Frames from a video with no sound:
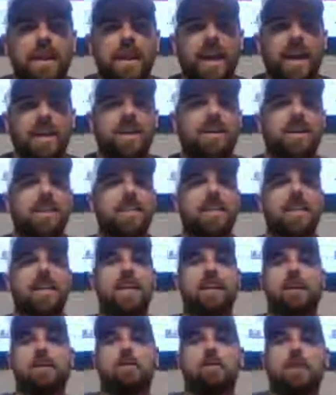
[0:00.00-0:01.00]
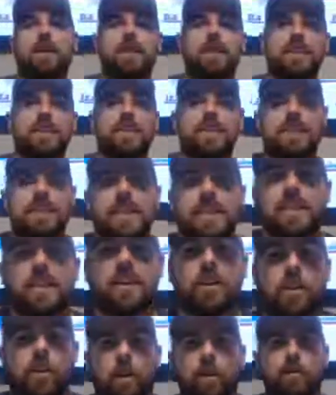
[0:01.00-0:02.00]
Hey guys, that completes the
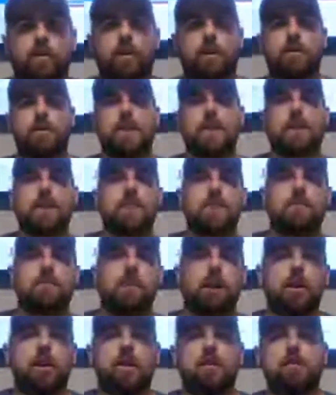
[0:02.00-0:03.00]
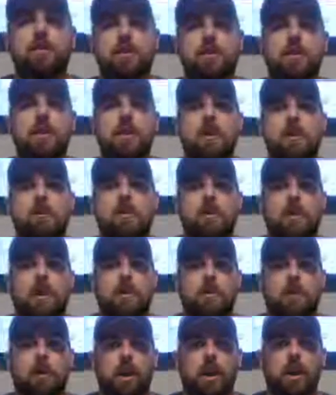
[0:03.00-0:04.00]
Night of Conversations programs
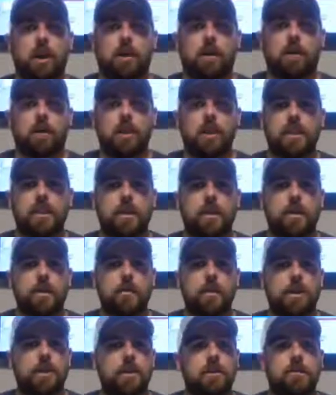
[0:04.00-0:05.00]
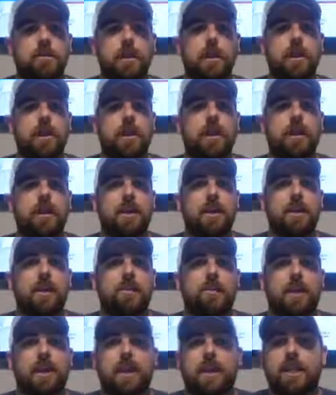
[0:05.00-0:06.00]
presented by LA Racing Lubricants, but I
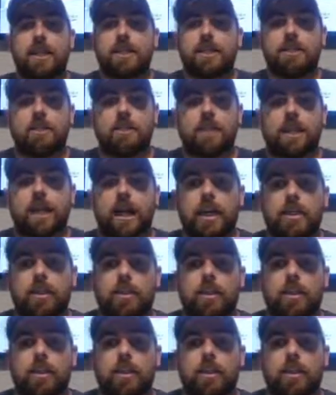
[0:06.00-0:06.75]
really enjoyed that.